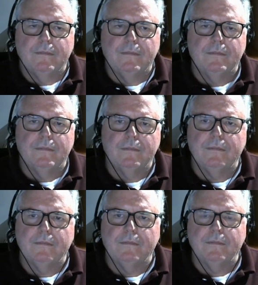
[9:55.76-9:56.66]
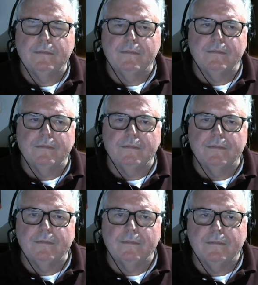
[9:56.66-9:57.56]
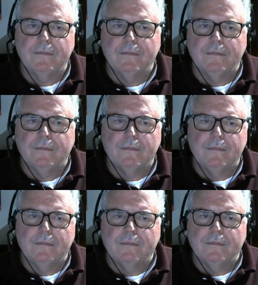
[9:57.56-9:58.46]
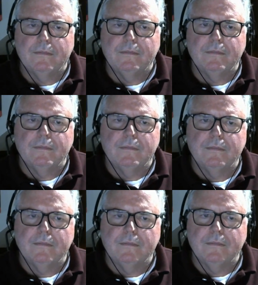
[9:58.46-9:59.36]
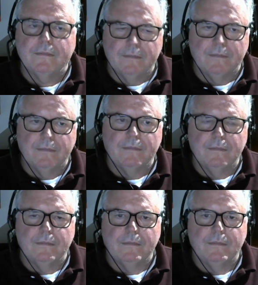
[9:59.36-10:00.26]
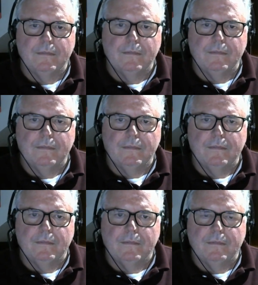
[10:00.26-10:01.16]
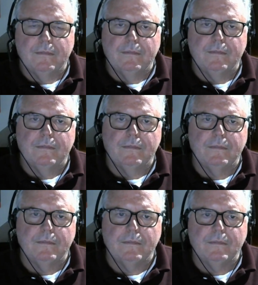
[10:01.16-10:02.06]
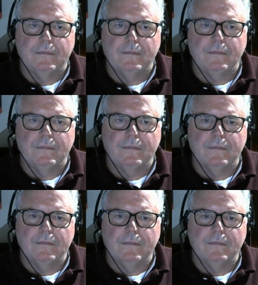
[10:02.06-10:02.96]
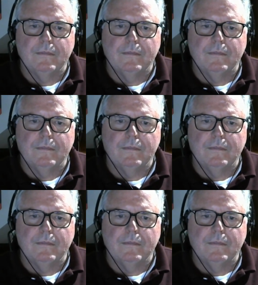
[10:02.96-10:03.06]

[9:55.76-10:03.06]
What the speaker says: (silent)